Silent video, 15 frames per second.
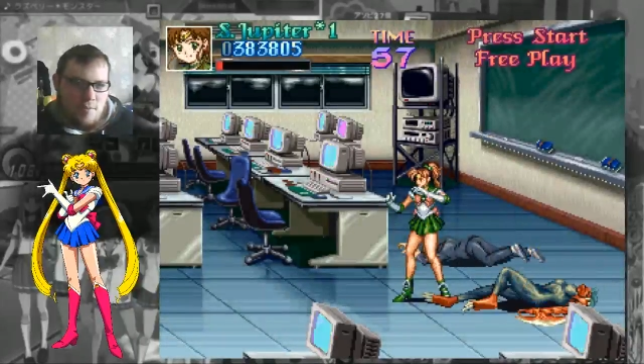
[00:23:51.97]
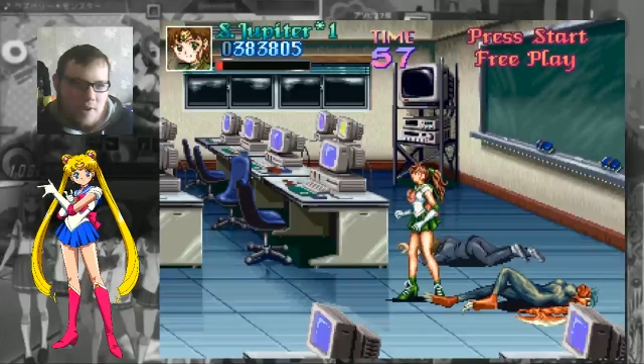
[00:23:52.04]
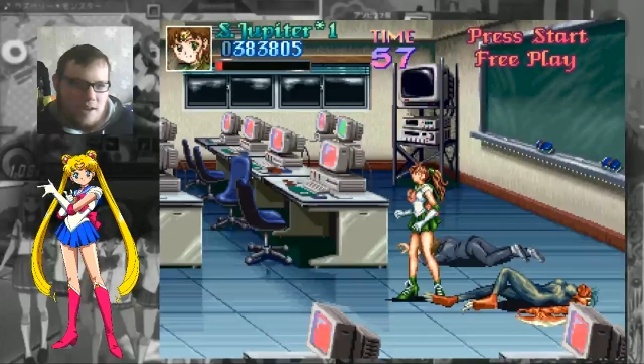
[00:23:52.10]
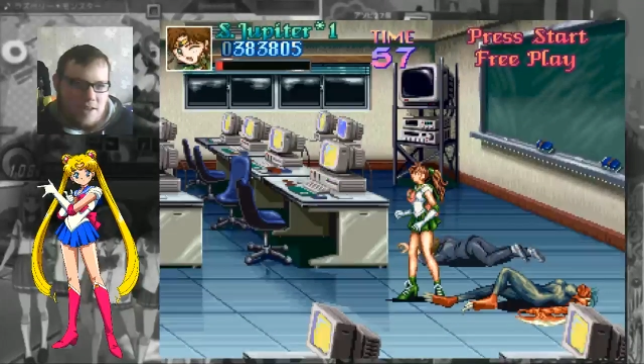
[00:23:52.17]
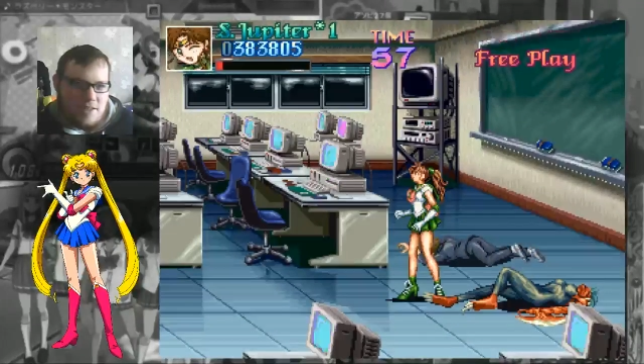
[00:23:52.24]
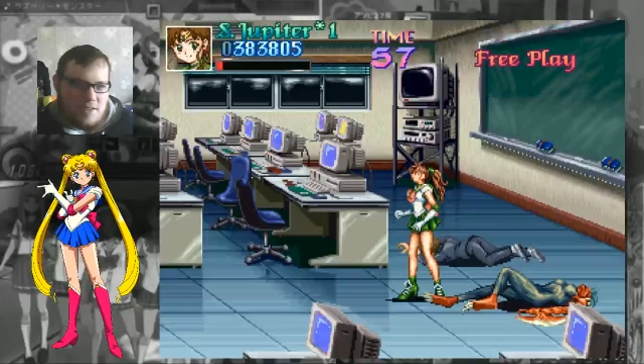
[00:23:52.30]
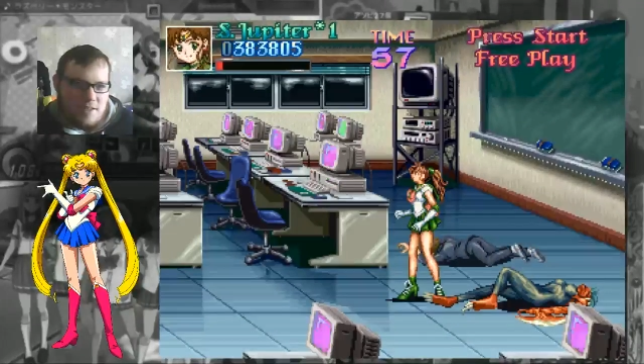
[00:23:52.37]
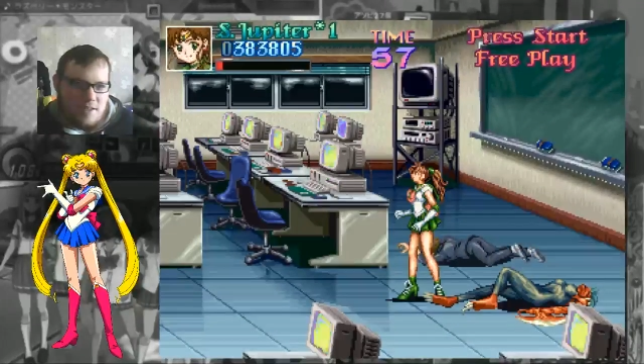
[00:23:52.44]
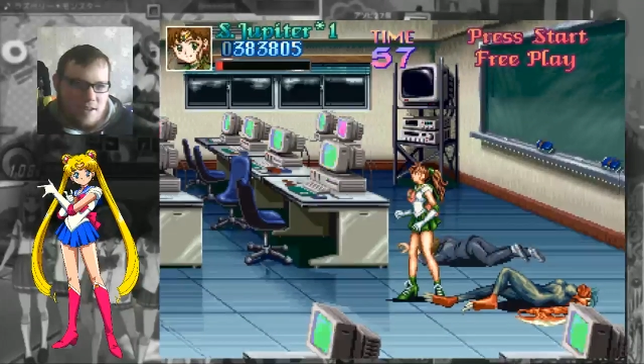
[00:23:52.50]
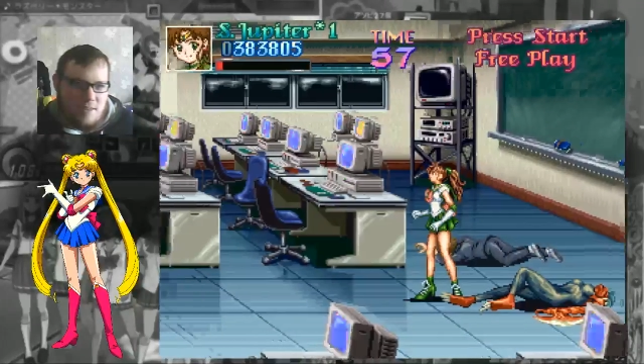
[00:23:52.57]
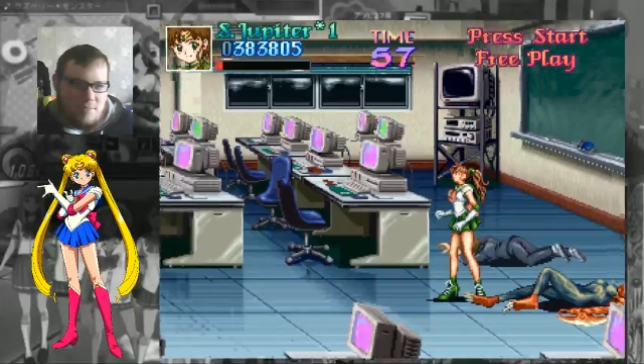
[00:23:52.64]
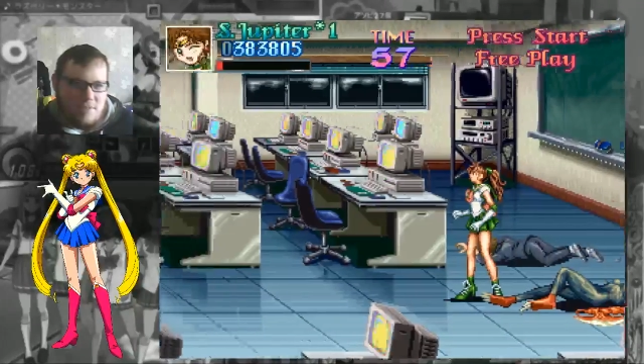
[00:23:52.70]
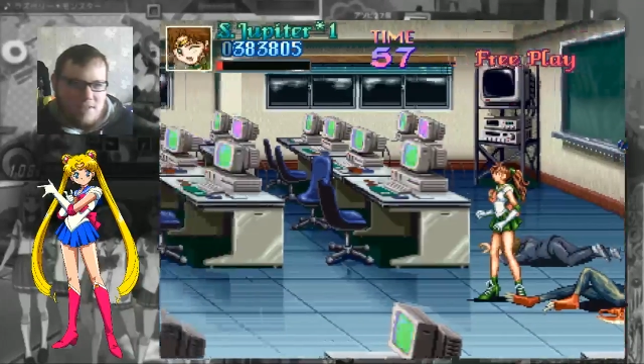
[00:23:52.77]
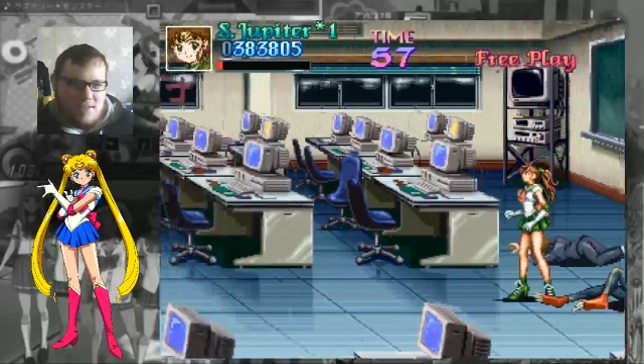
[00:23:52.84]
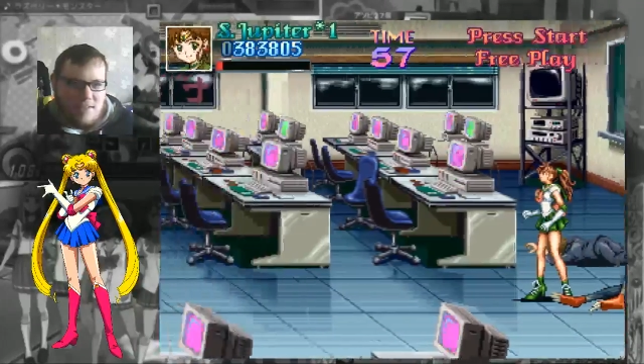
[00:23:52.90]
Mask,
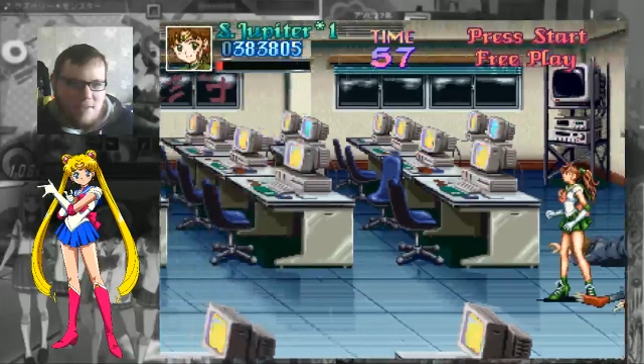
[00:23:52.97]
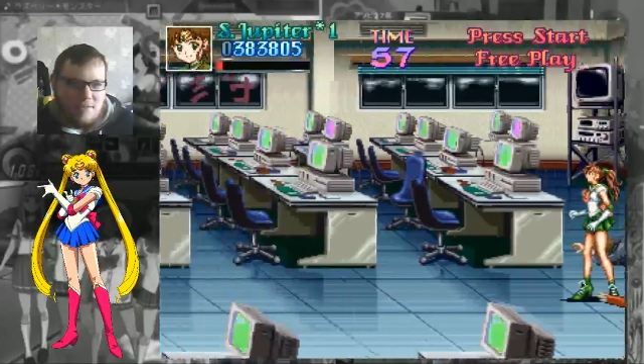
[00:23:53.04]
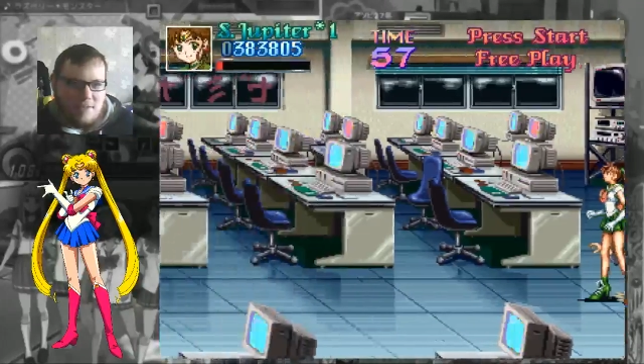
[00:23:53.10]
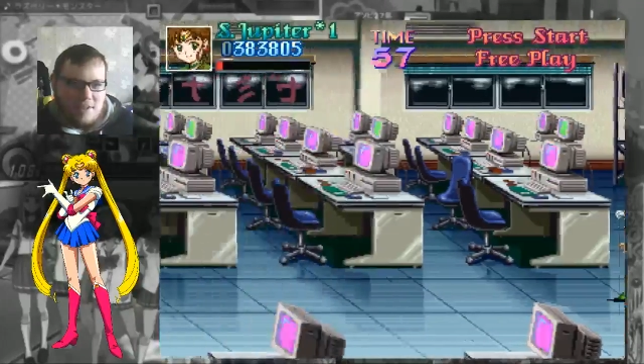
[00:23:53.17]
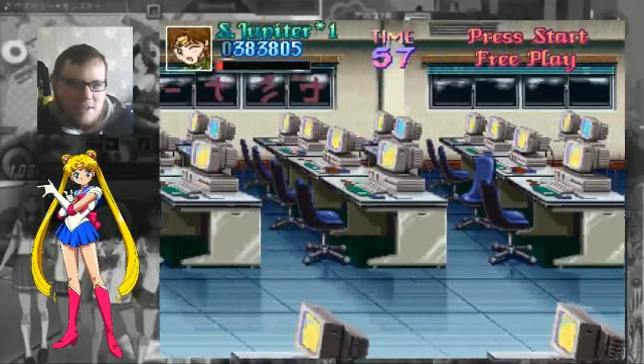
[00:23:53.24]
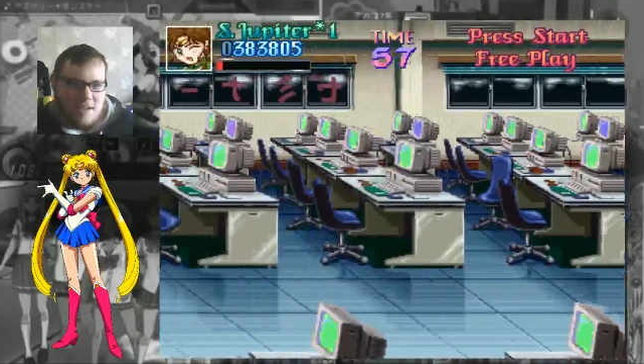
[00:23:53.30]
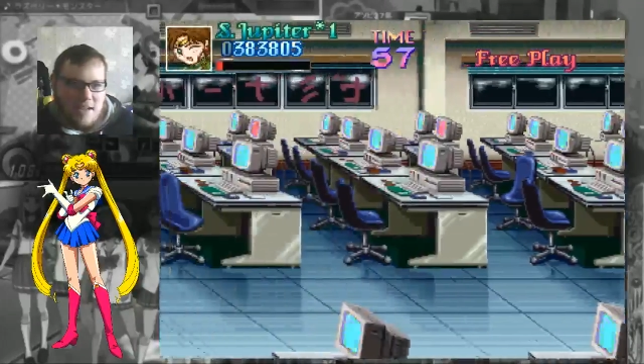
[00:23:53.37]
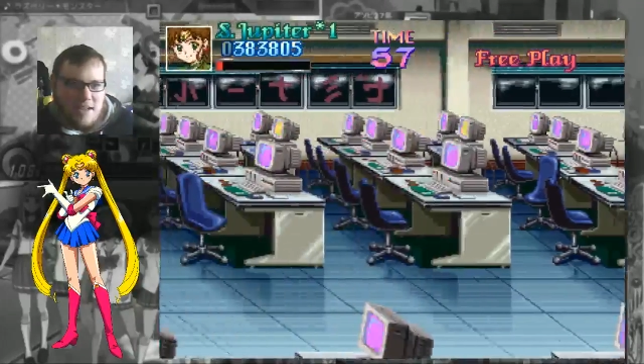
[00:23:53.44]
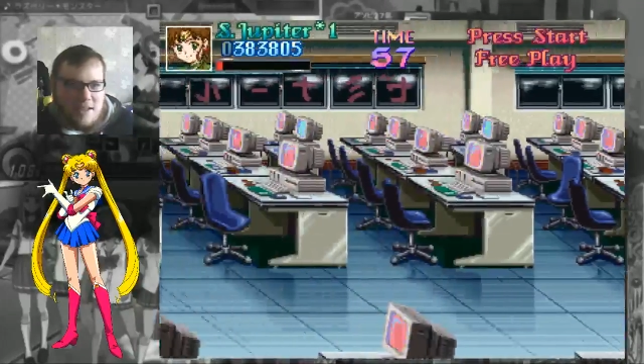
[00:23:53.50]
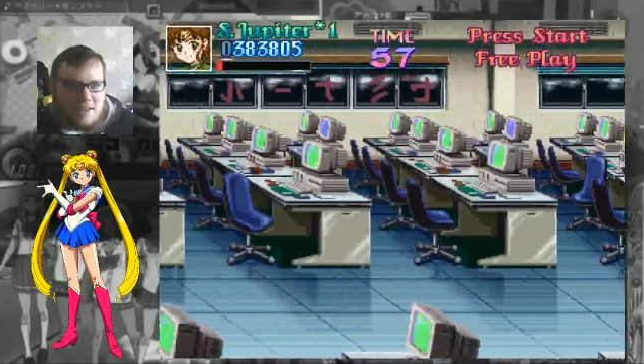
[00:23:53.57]
come to save the day.